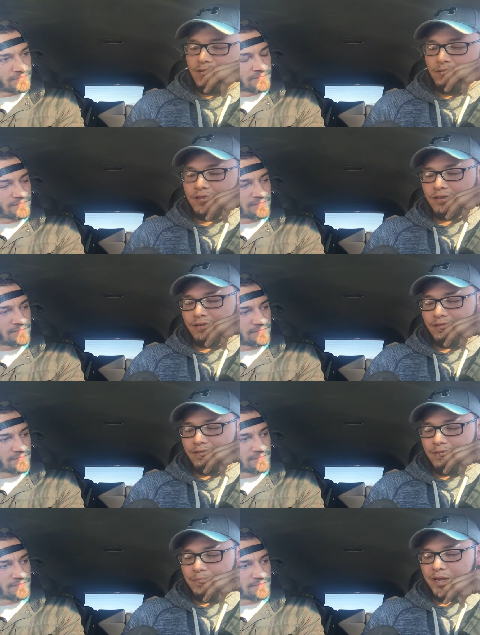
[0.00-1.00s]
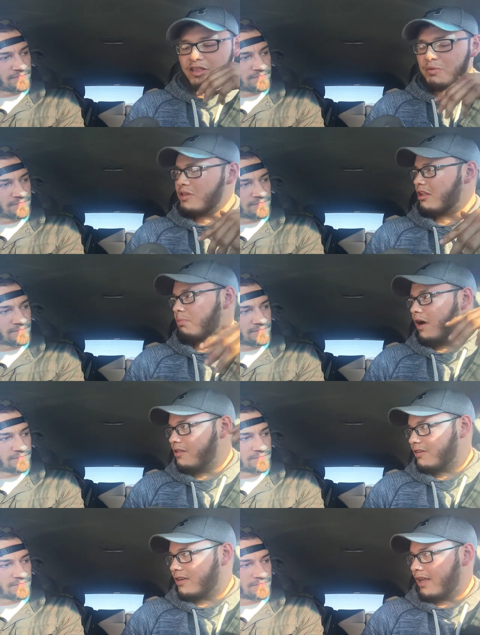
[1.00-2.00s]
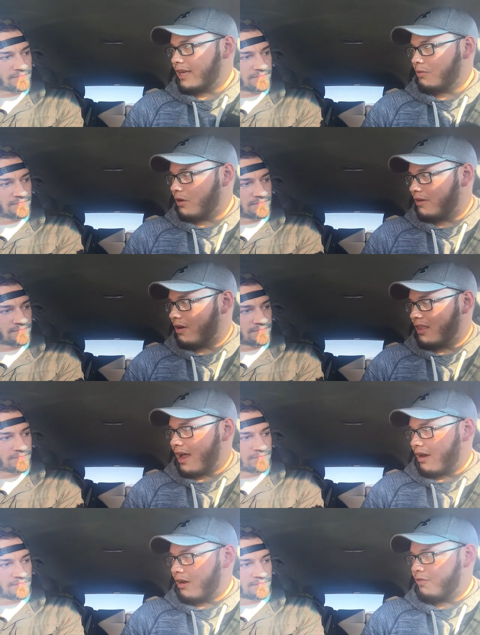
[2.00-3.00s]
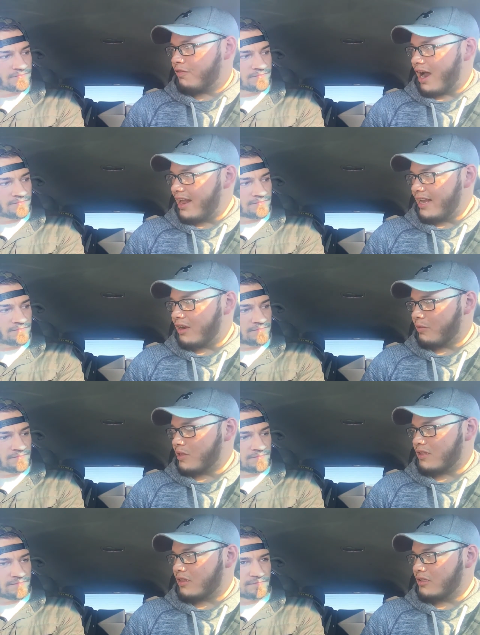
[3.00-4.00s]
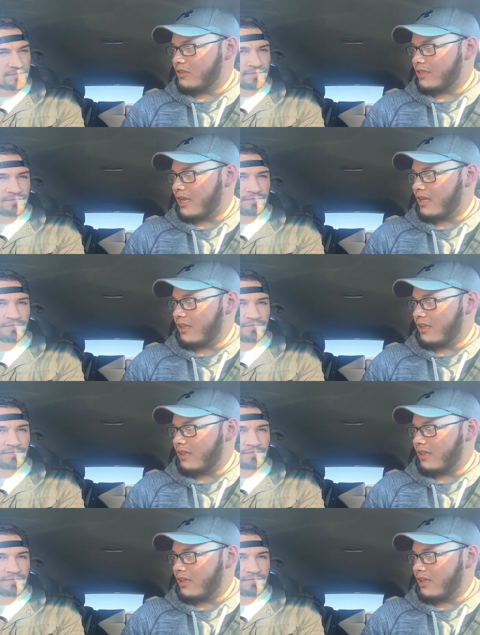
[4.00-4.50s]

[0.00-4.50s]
Speaker 1: was... Because you were just sponsored, like, what, on Friday? Or was it Thursday